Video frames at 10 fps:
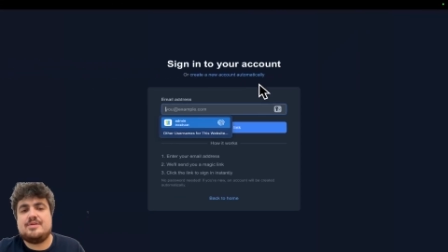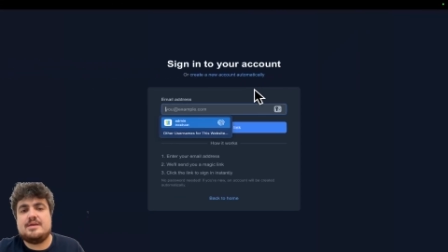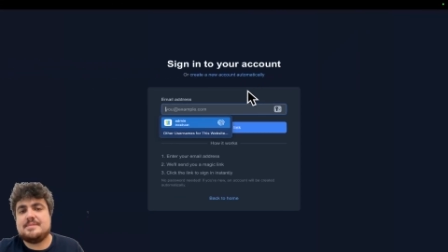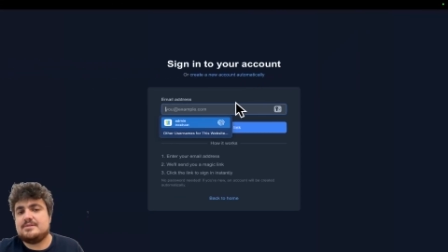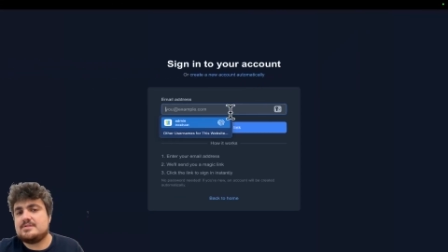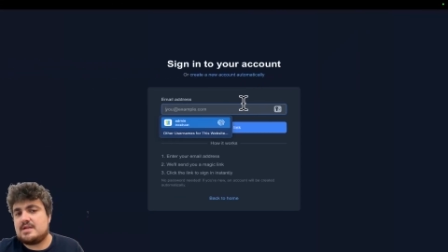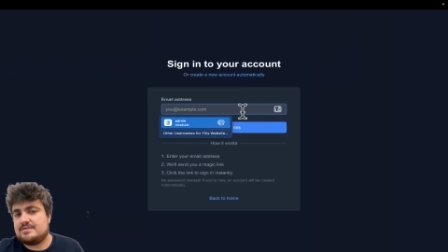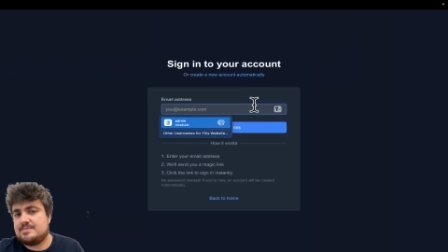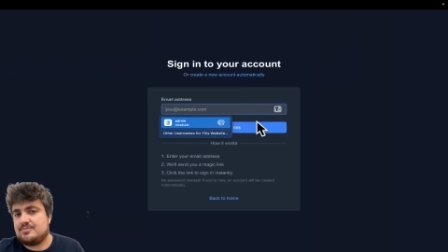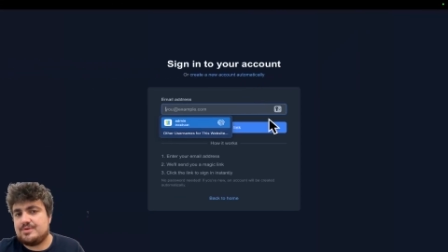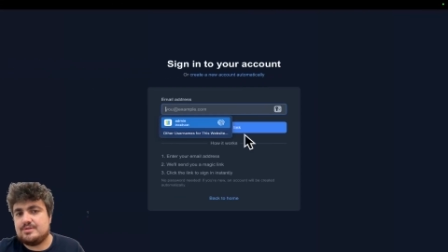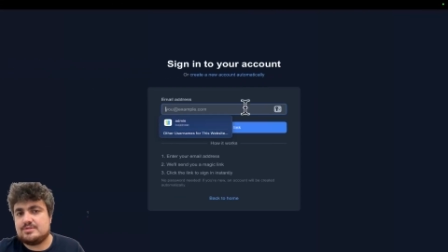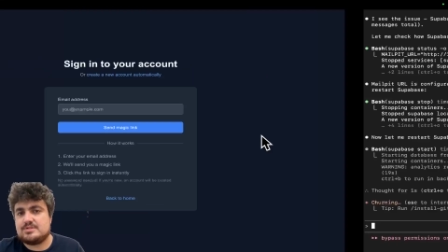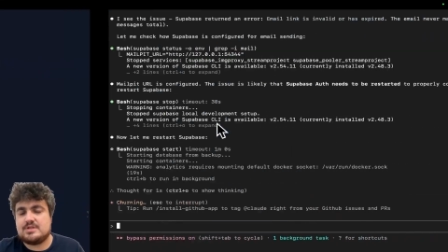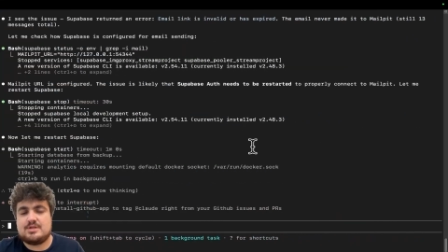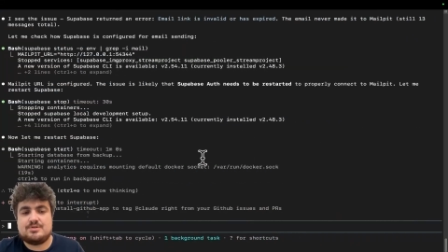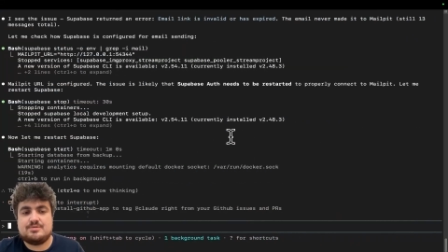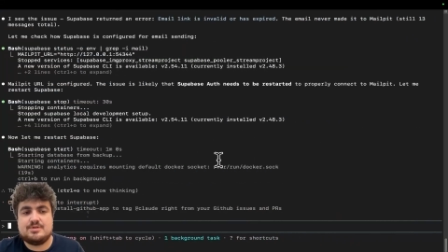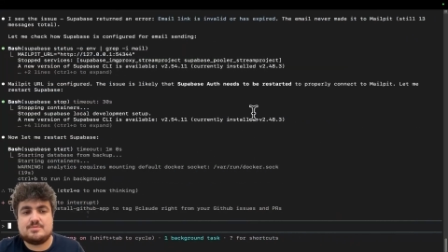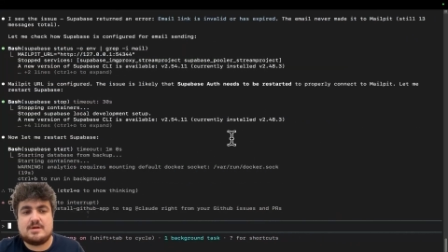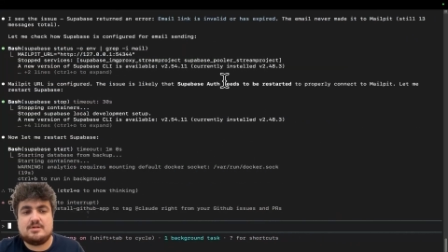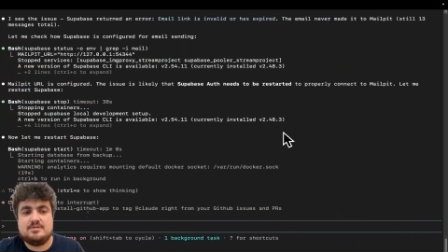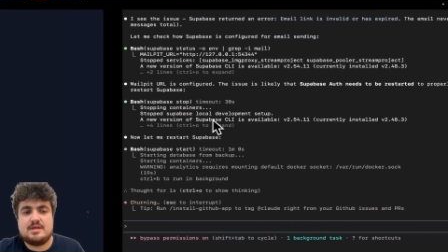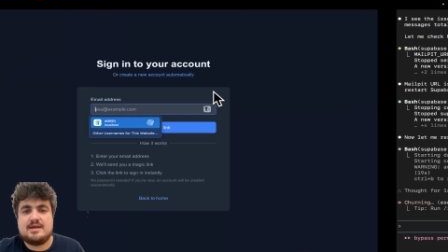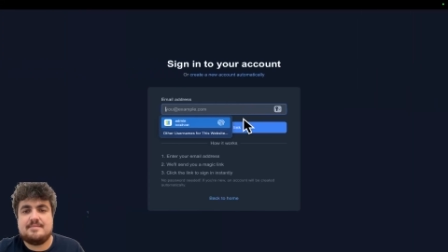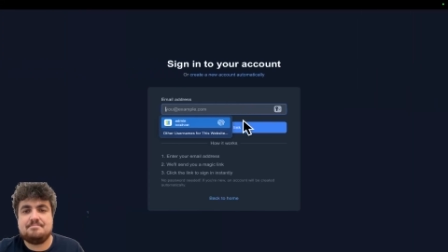Yeah, the email doesn't have to be real, just so you know as well.